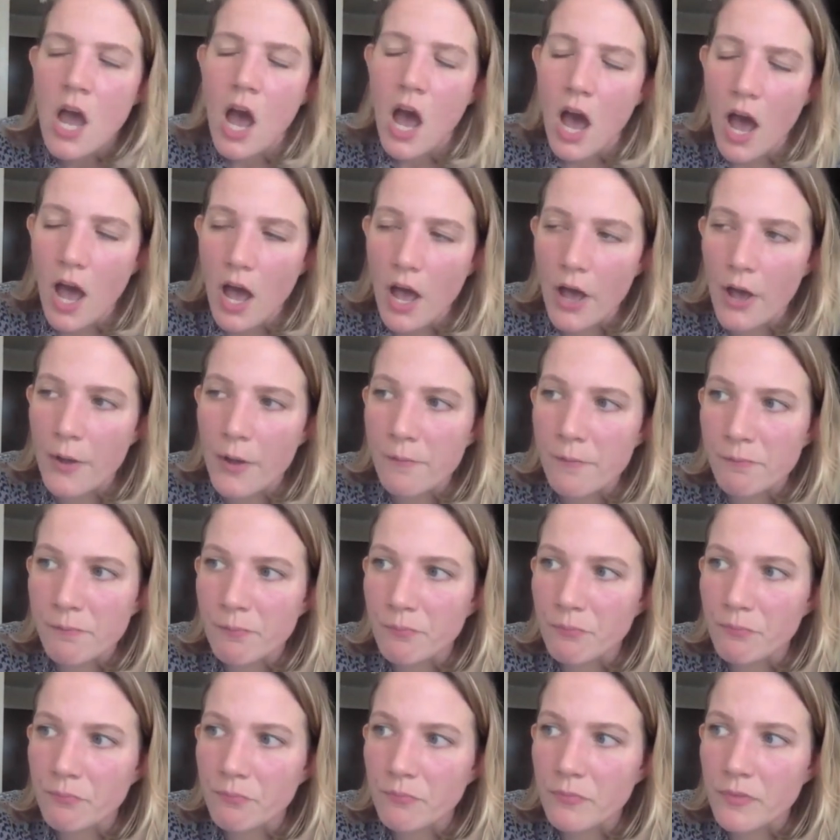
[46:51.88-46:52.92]

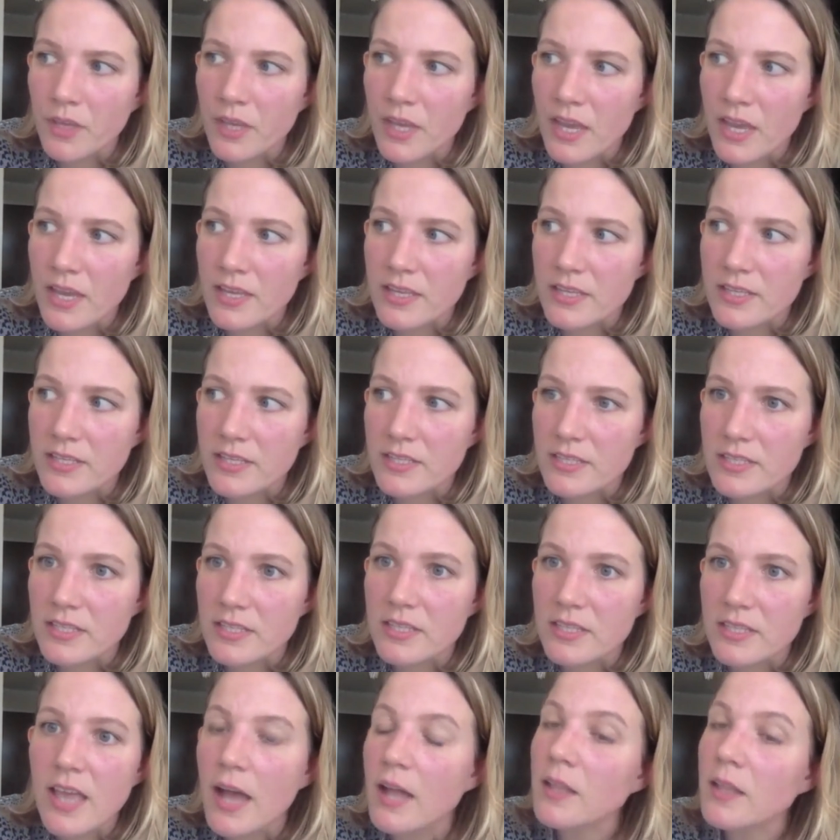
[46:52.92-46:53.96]
um, is
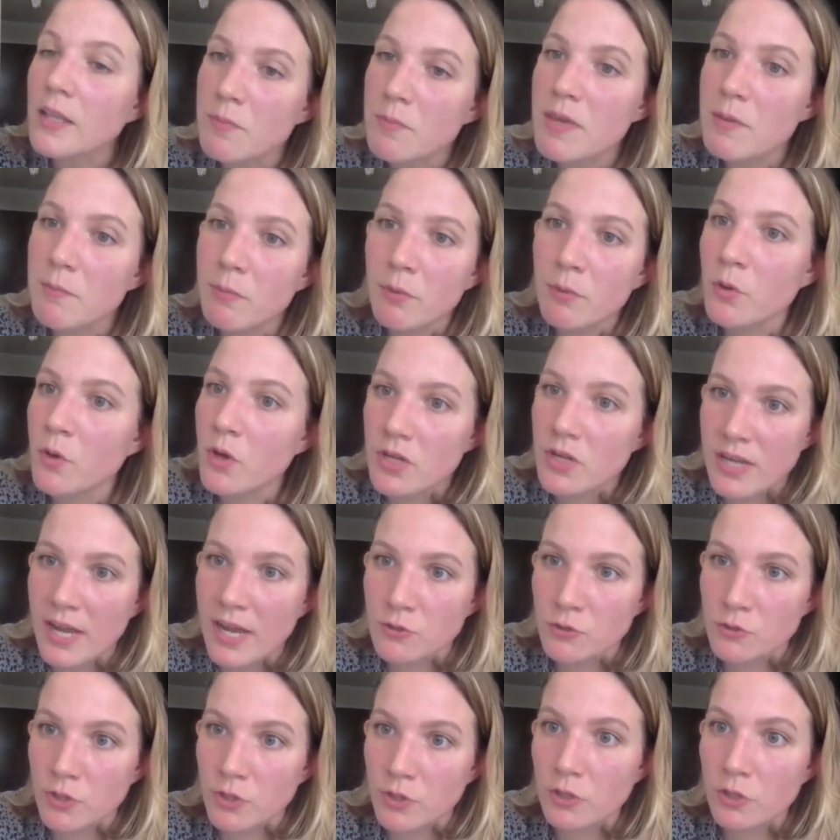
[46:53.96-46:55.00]
that like people who are
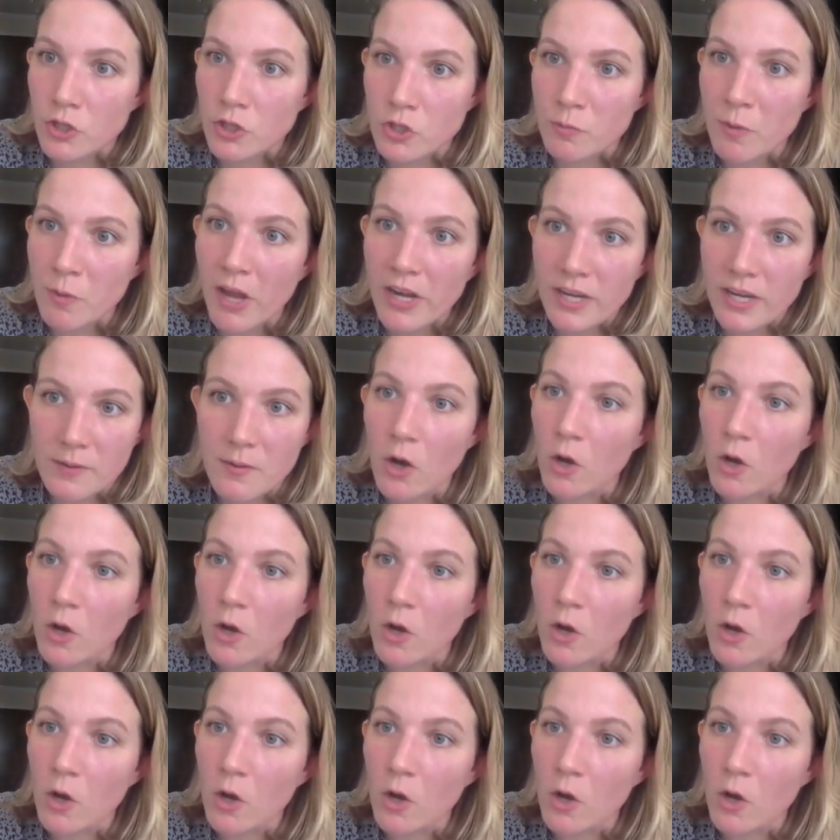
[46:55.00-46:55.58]
naturally larger bodied